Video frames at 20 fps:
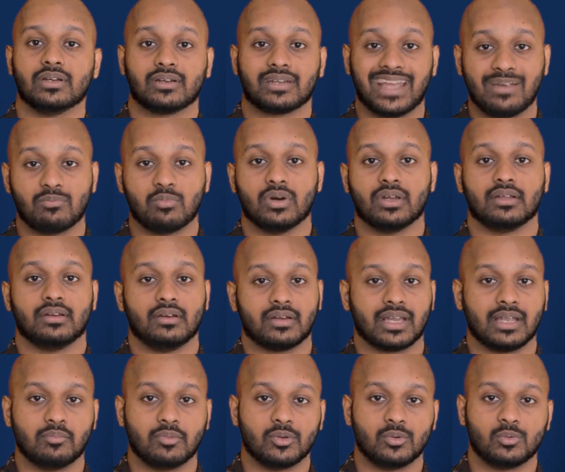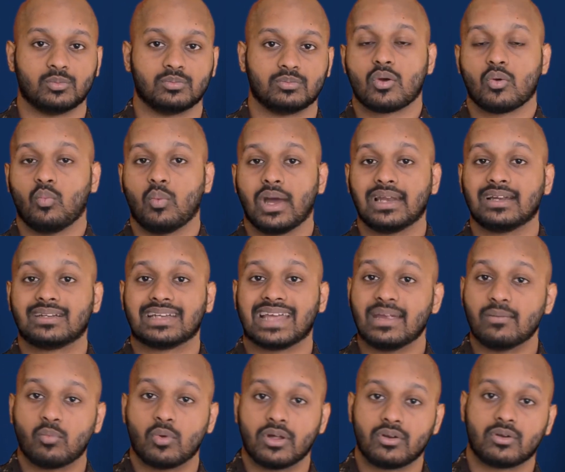a type 1 and a type 2. While a
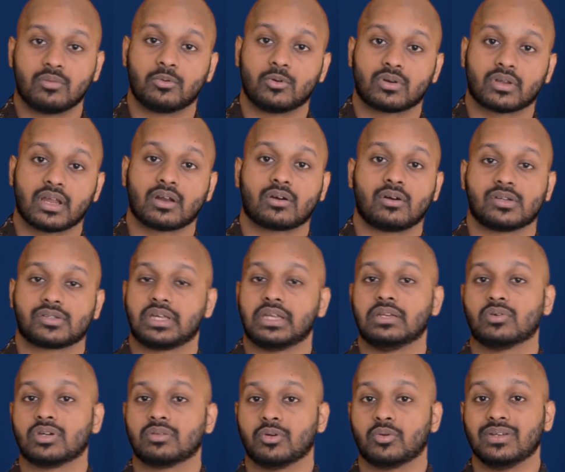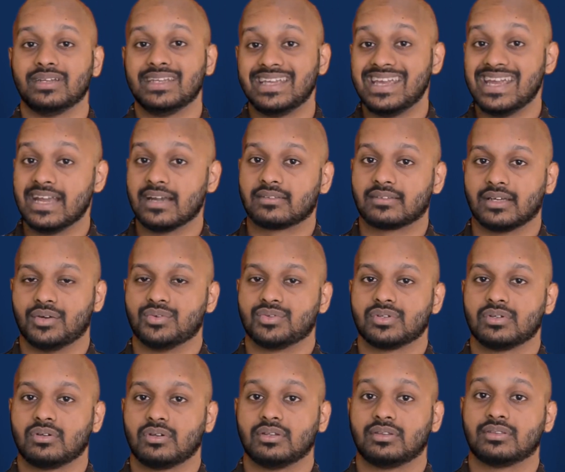type 1 report can cost anywhere between
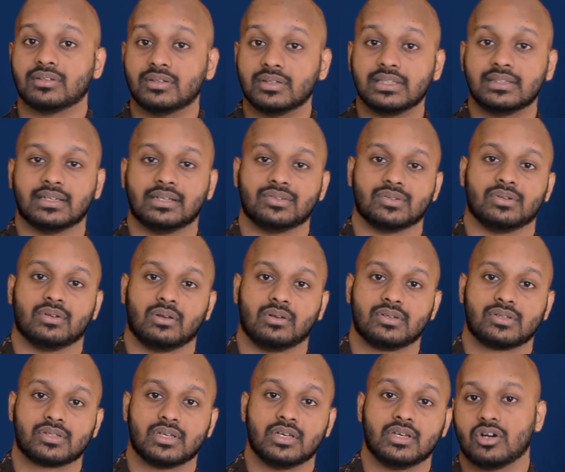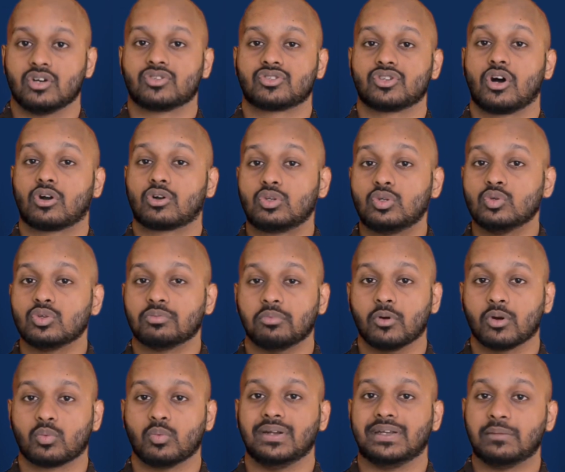$8,000 to $30,000, a SOC 2
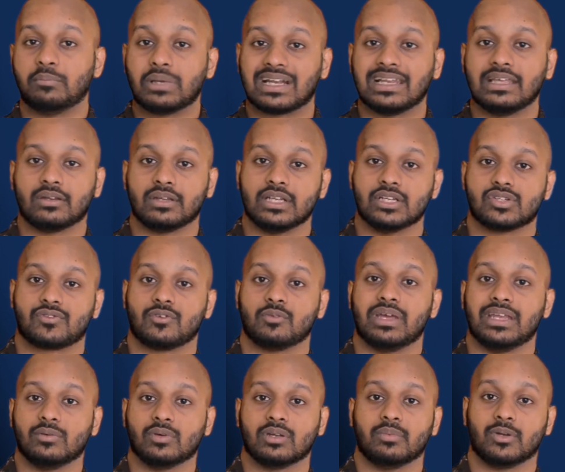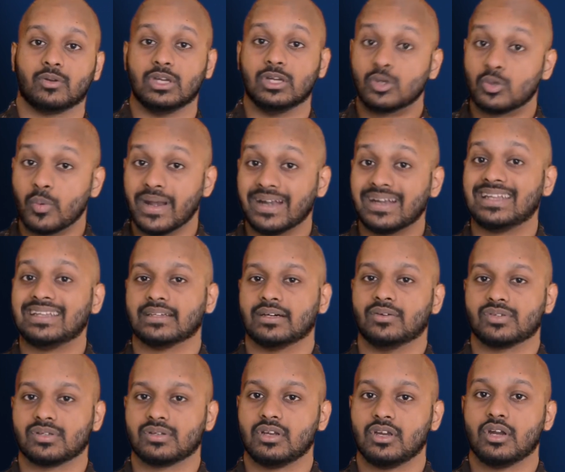report will typically range from anywhere between
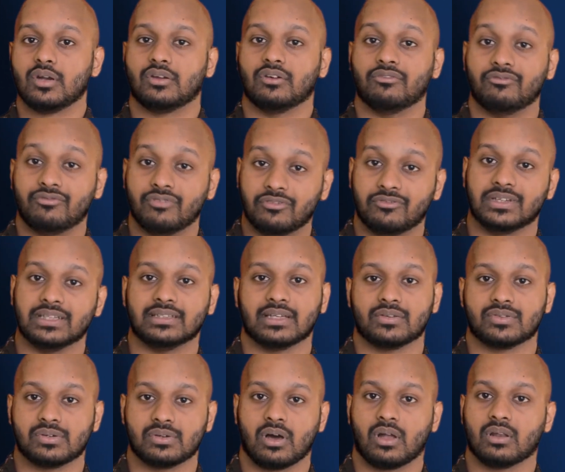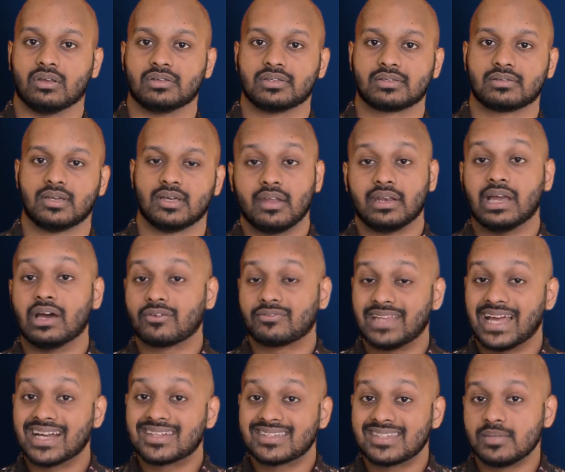$20,000 to $50,000. Now, if
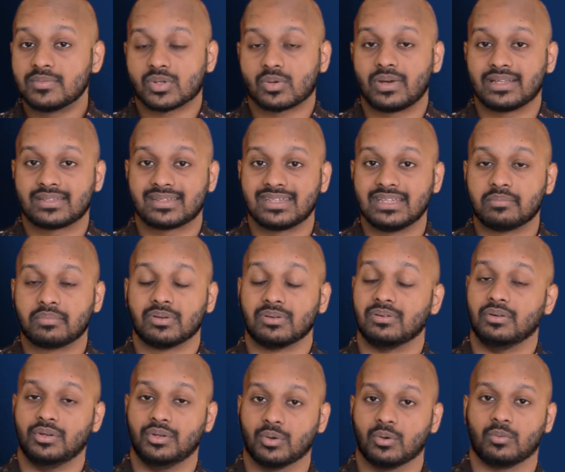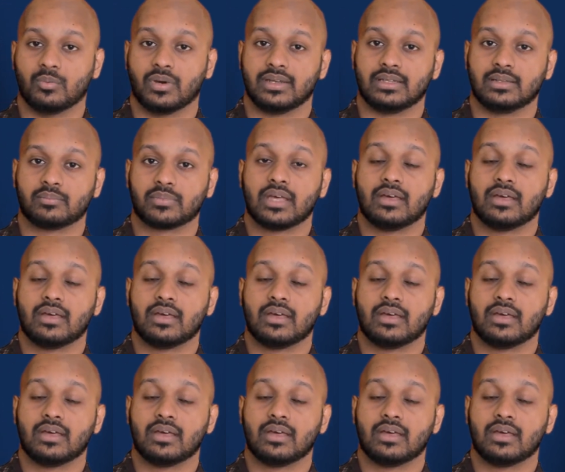that seems quite steep, don't worry.